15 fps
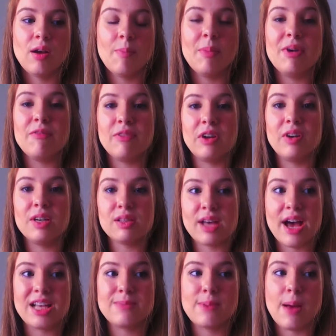my very
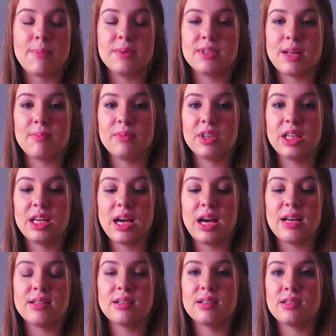last pep assembly
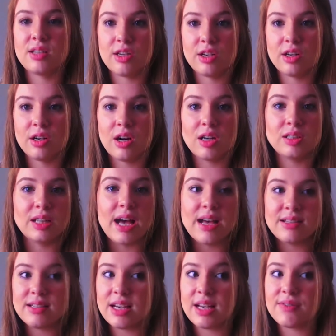as a senior, our
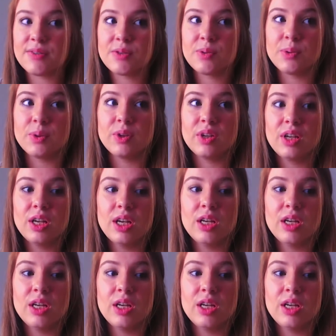last day of school.